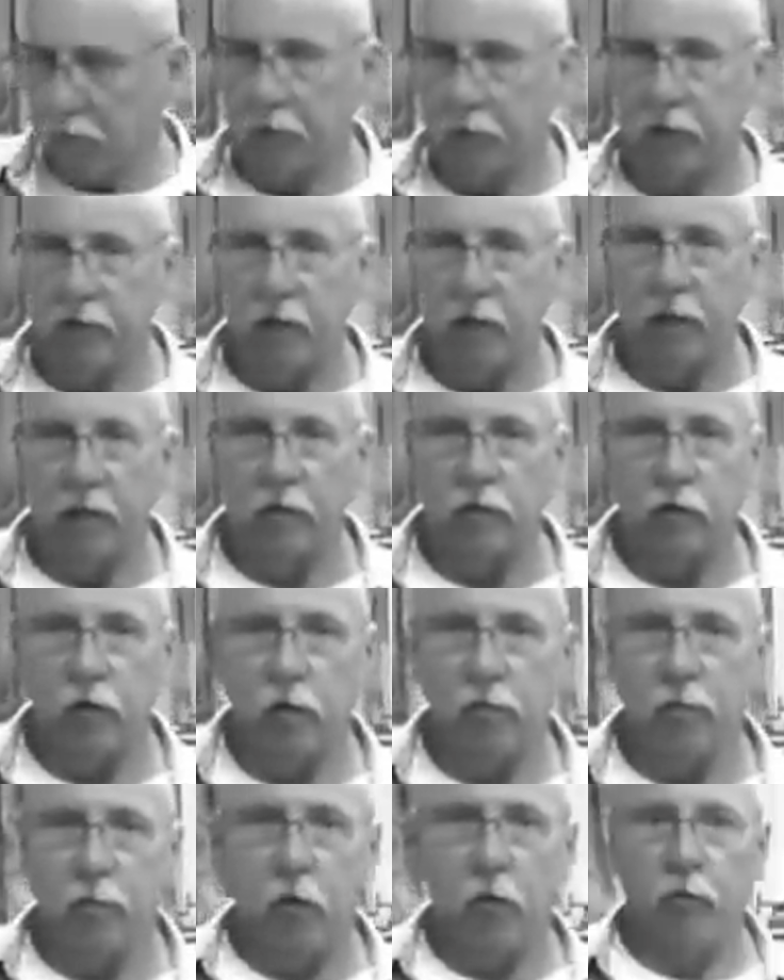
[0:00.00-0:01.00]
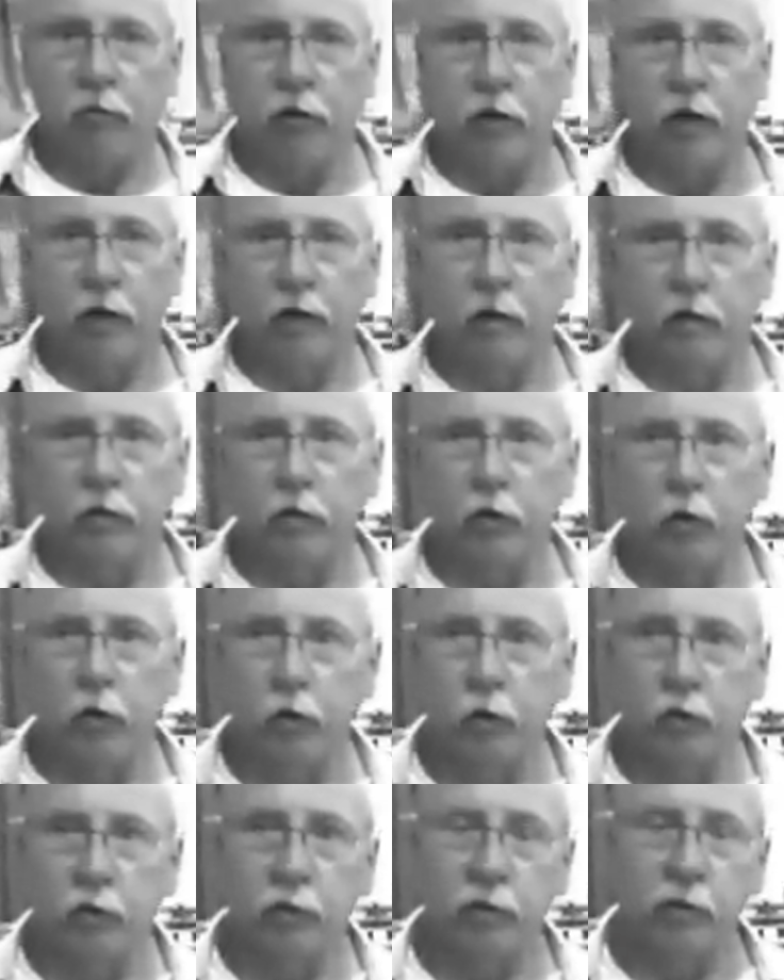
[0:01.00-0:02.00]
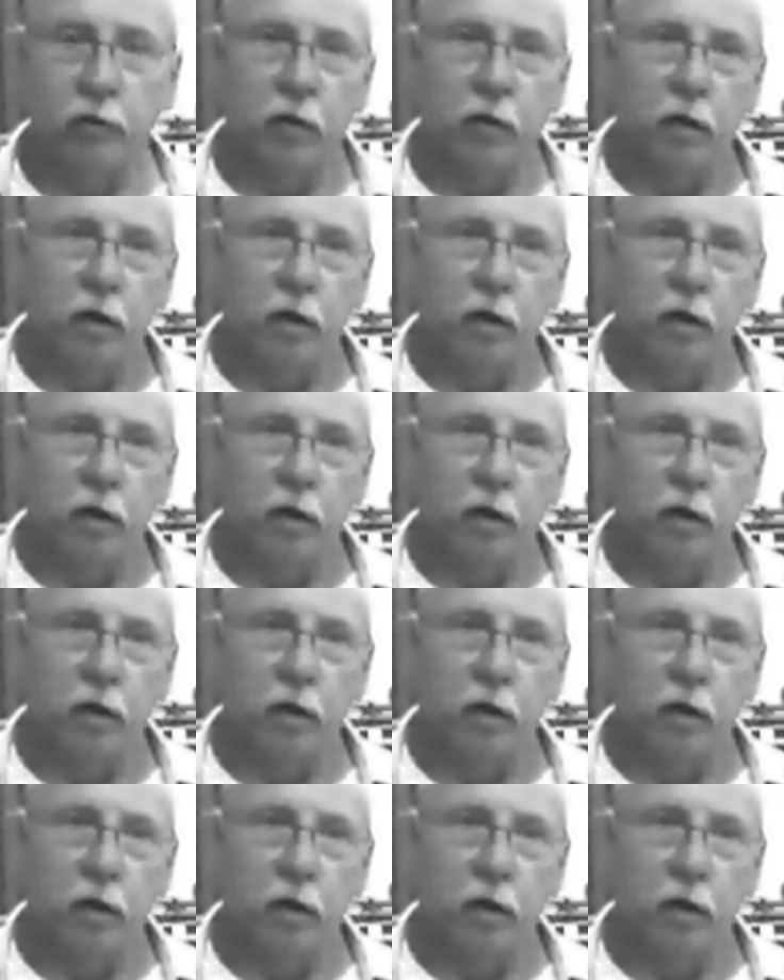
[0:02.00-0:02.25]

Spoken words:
to take a jump over there in June